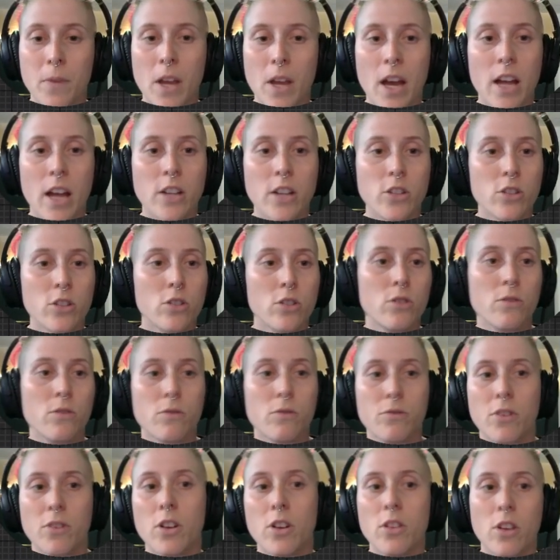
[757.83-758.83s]
I just
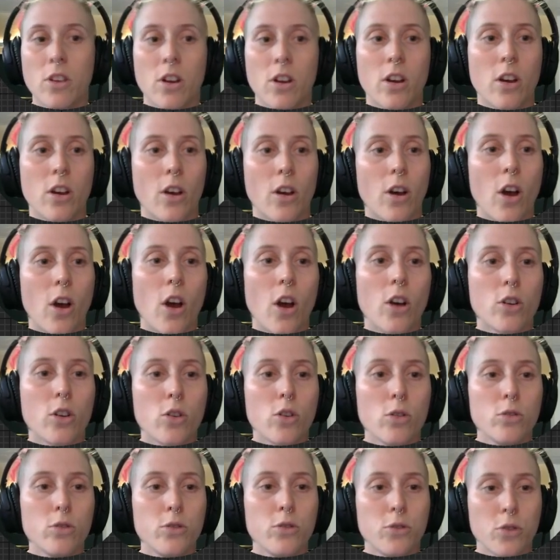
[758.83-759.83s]
found a
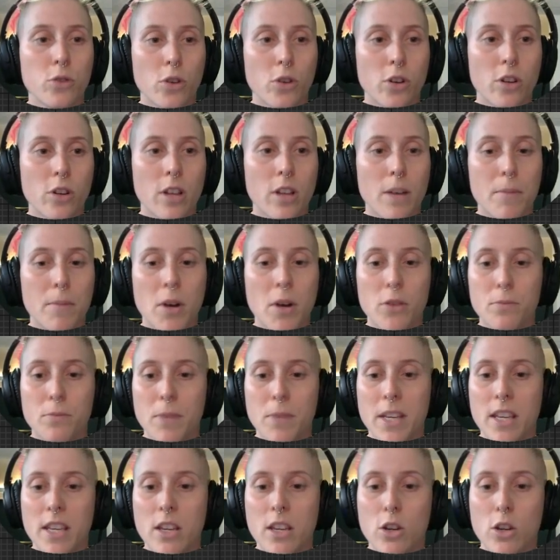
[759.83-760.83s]
cool tutorial about
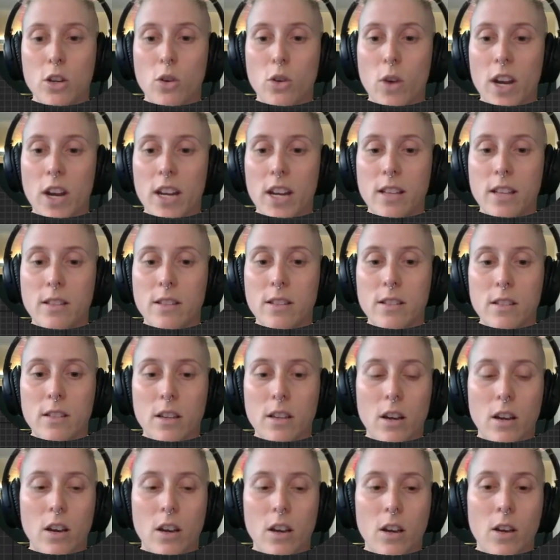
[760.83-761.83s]
making a gradient
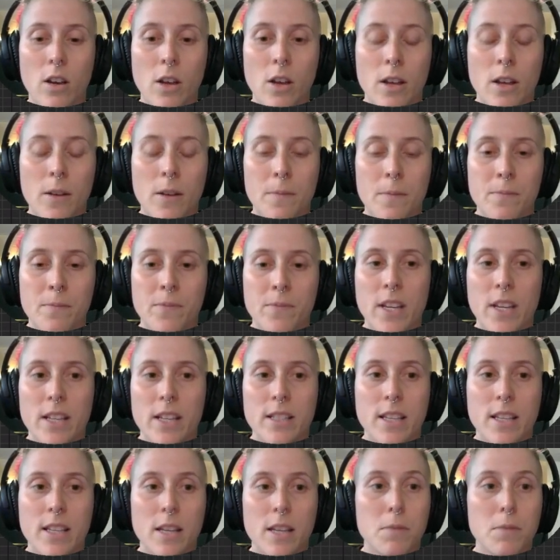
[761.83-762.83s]

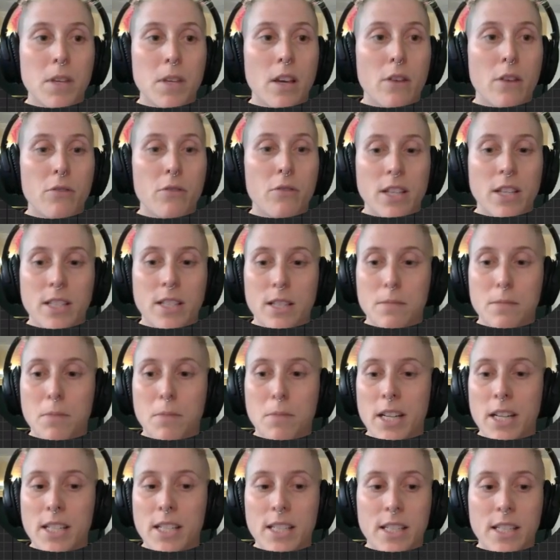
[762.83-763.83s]
that can be affected
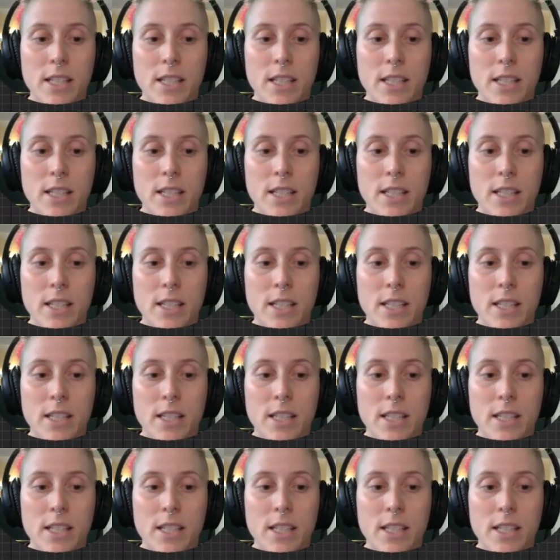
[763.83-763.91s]
by